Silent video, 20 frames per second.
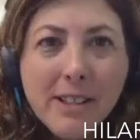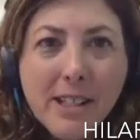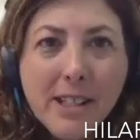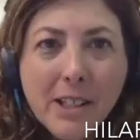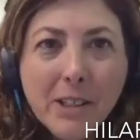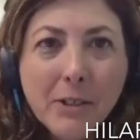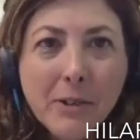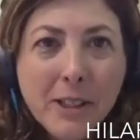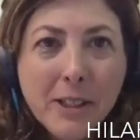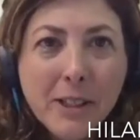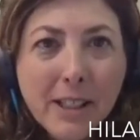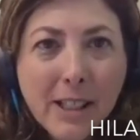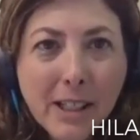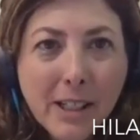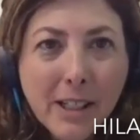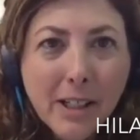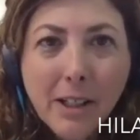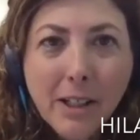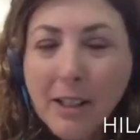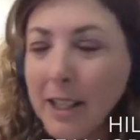Hillary
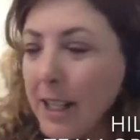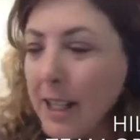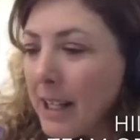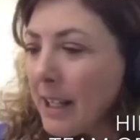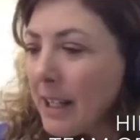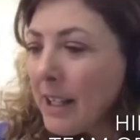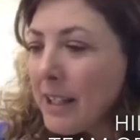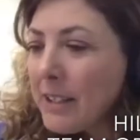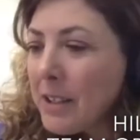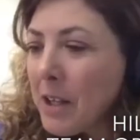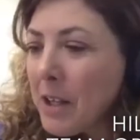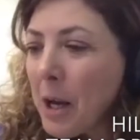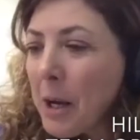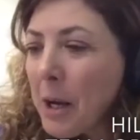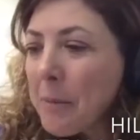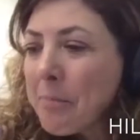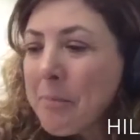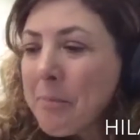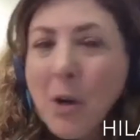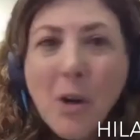here, and
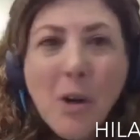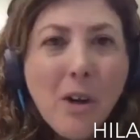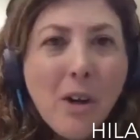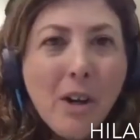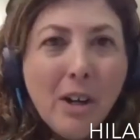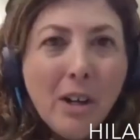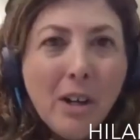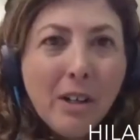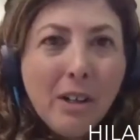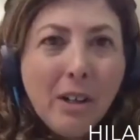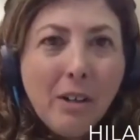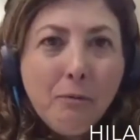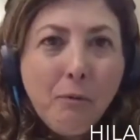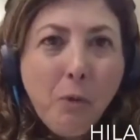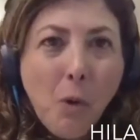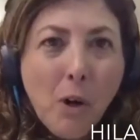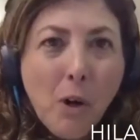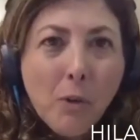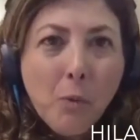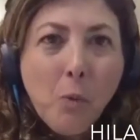
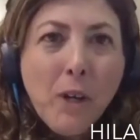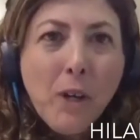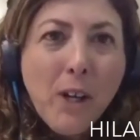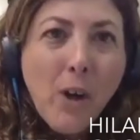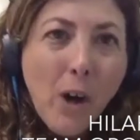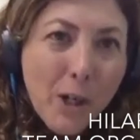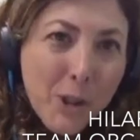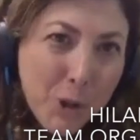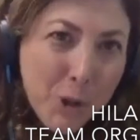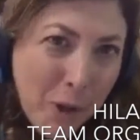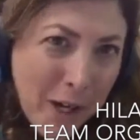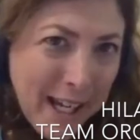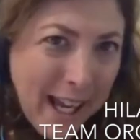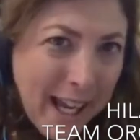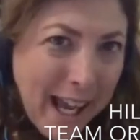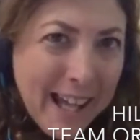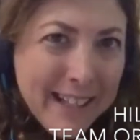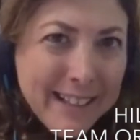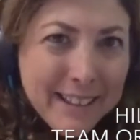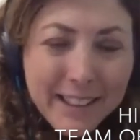for We Are
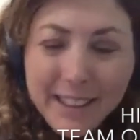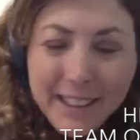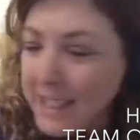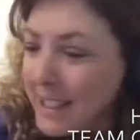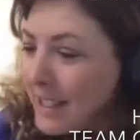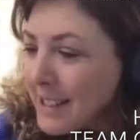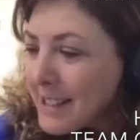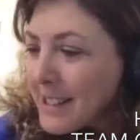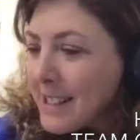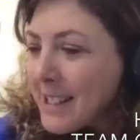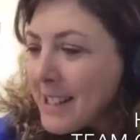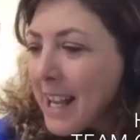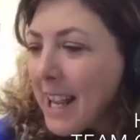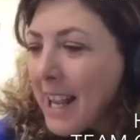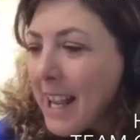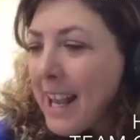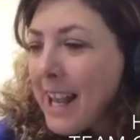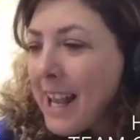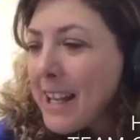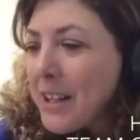Triathletes,
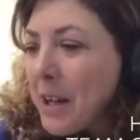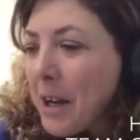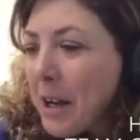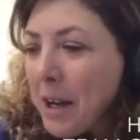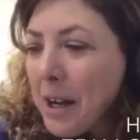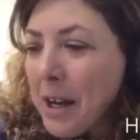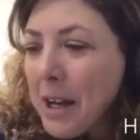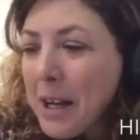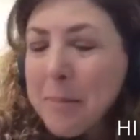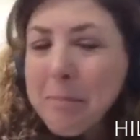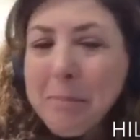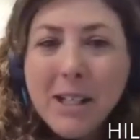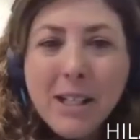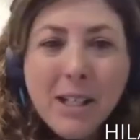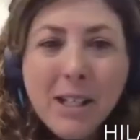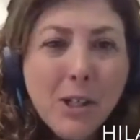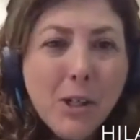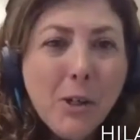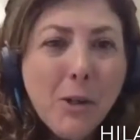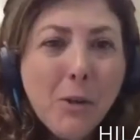and I'm
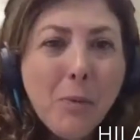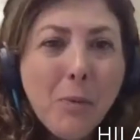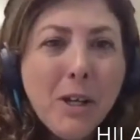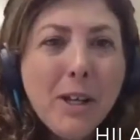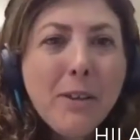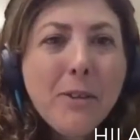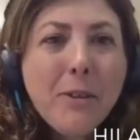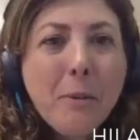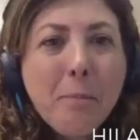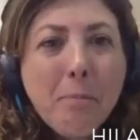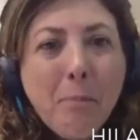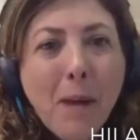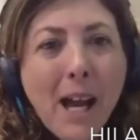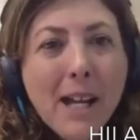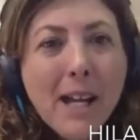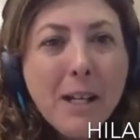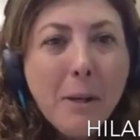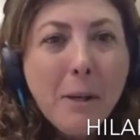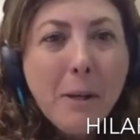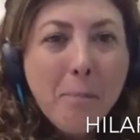here with
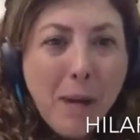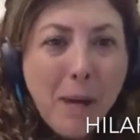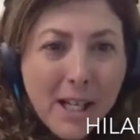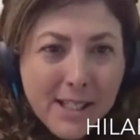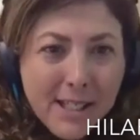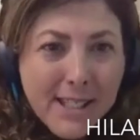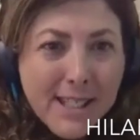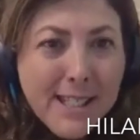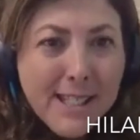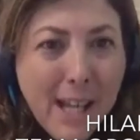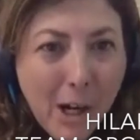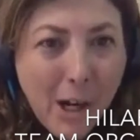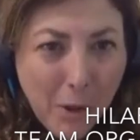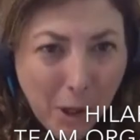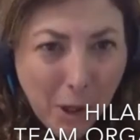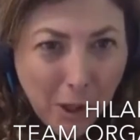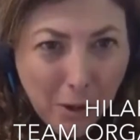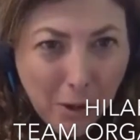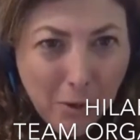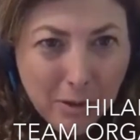Mike
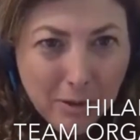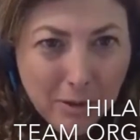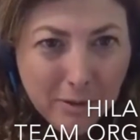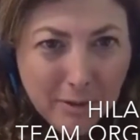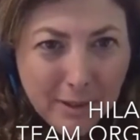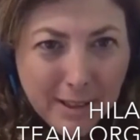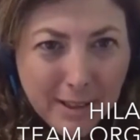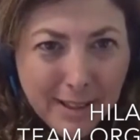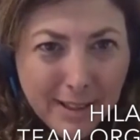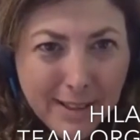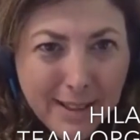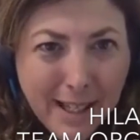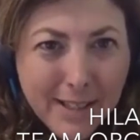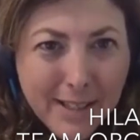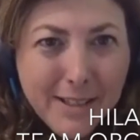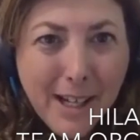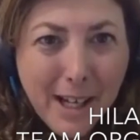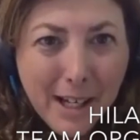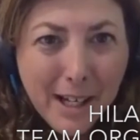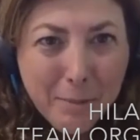Monastero.
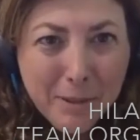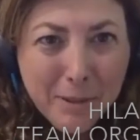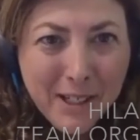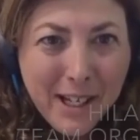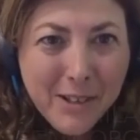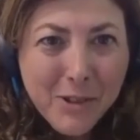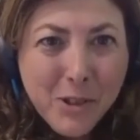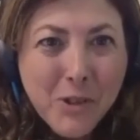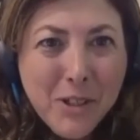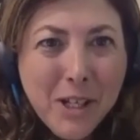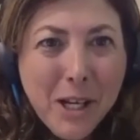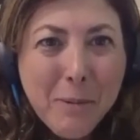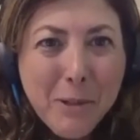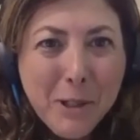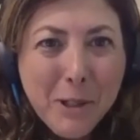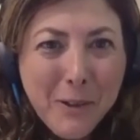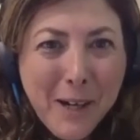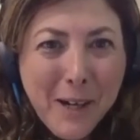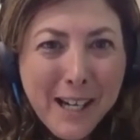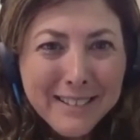Did I pronounce your name
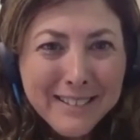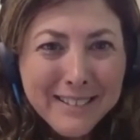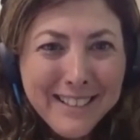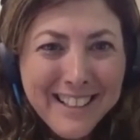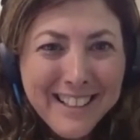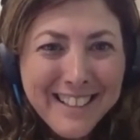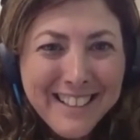correctly?